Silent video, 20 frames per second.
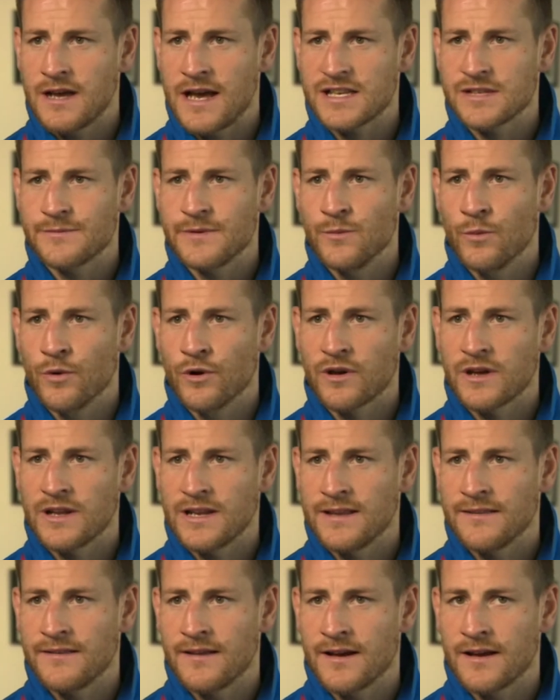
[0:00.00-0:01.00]
be working
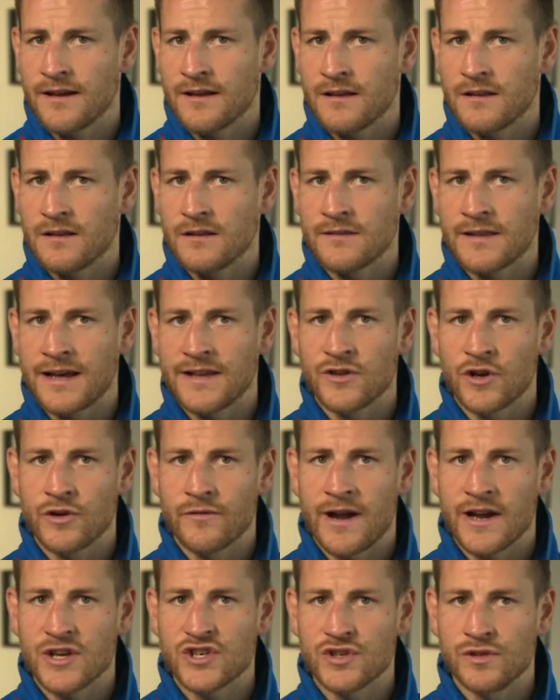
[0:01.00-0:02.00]
in that
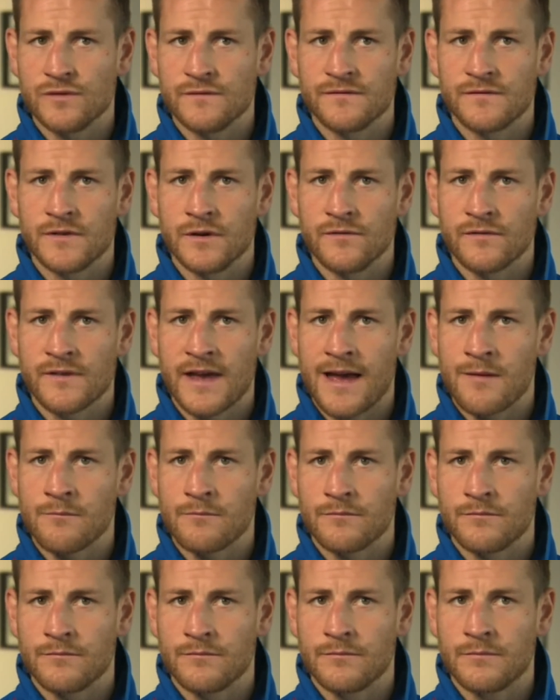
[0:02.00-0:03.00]
direction of
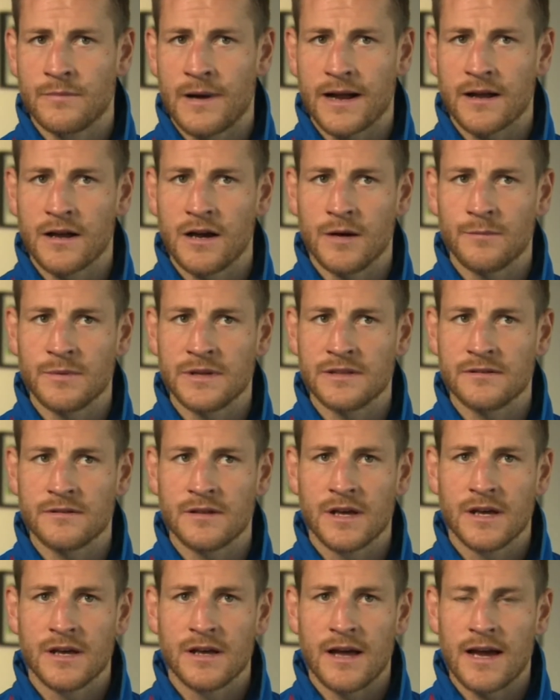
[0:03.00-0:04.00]
getting back up and
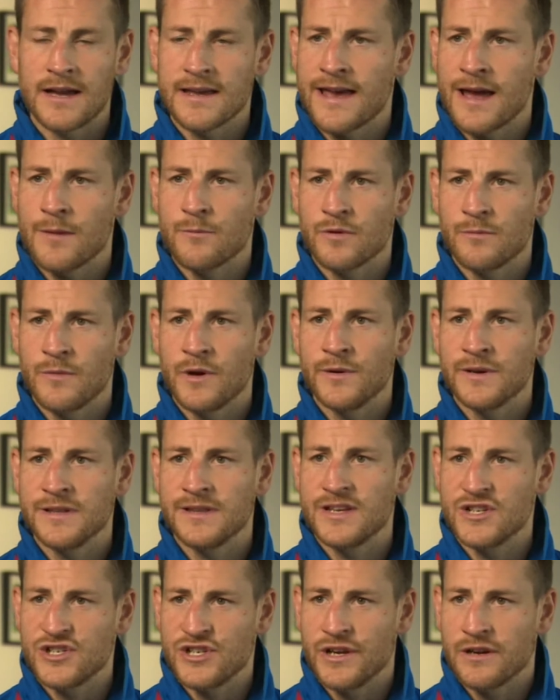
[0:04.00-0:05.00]
getting
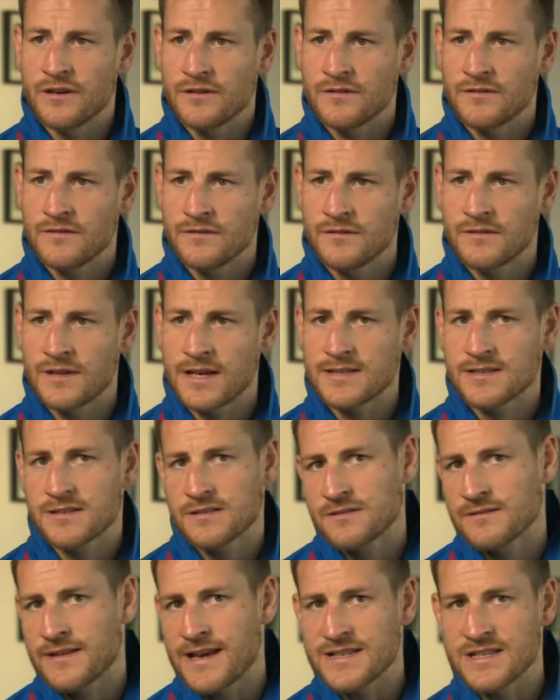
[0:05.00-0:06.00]
promoted this year.
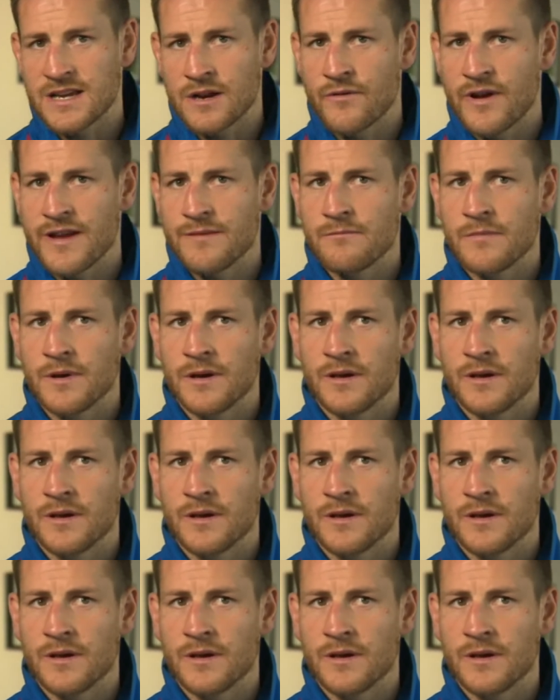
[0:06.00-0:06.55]
That's our aim.